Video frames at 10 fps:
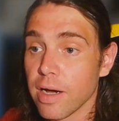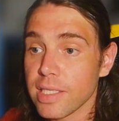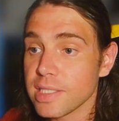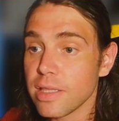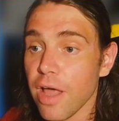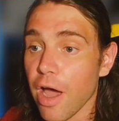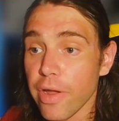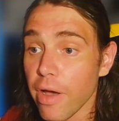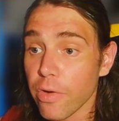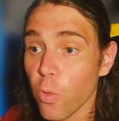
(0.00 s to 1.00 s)
There's no
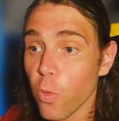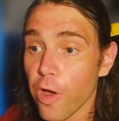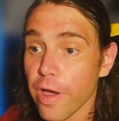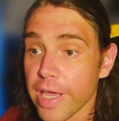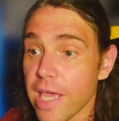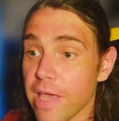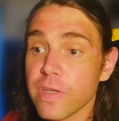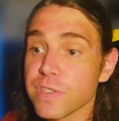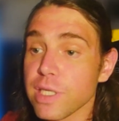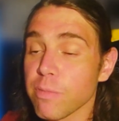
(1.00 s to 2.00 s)
going to work, even
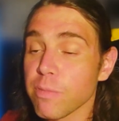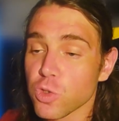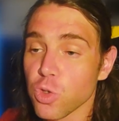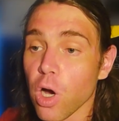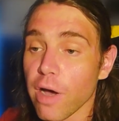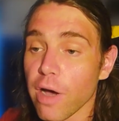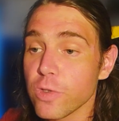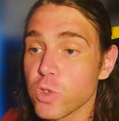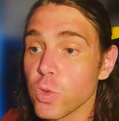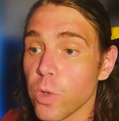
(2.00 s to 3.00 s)
if someone's driving
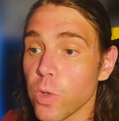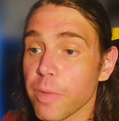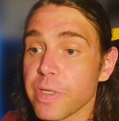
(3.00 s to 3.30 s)
you to work,